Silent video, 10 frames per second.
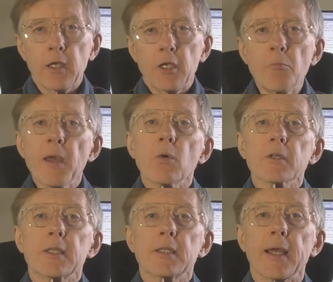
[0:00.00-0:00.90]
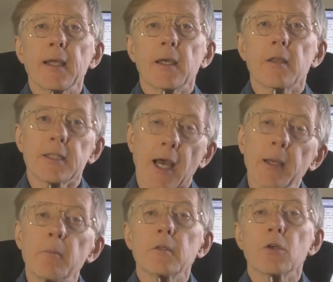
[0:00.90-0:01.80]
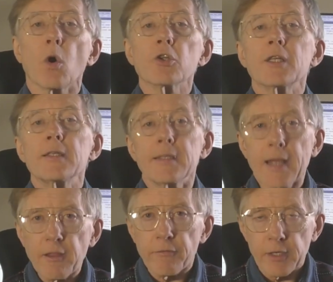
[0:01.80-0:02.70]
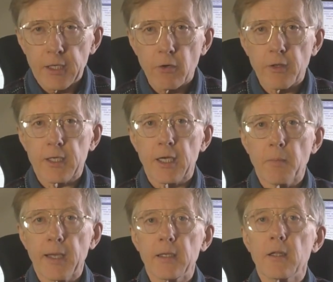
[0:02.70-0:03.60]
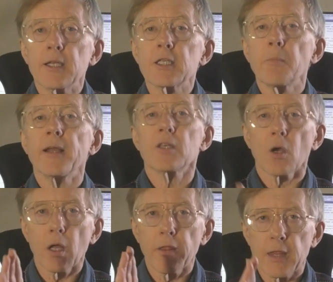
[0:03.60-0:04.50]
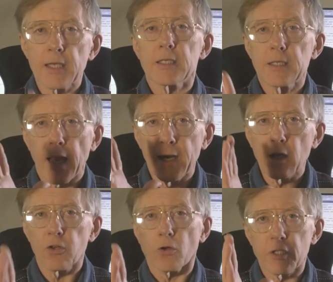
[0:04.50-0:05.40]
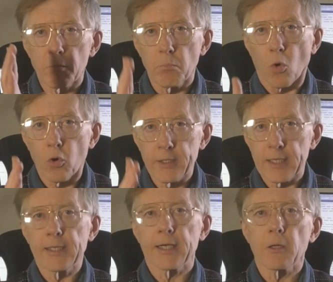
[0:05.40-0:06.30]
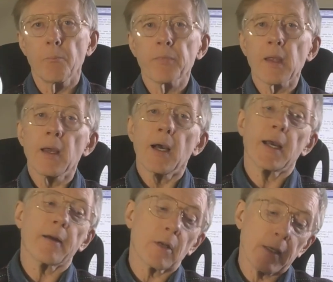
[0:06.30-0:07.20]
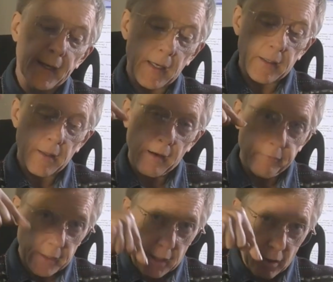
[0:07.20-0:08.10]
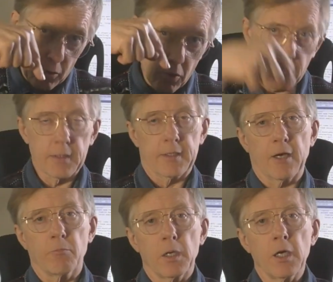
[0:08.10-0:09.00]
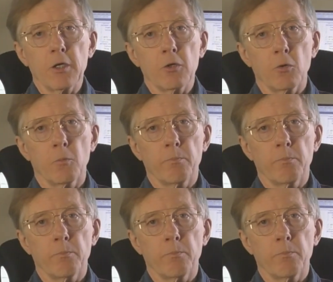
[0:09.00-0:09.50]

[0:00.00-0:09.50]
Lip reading: you may want to take the time to watch another video that I made that explains this in a lot more detail. I have a link to that video down below.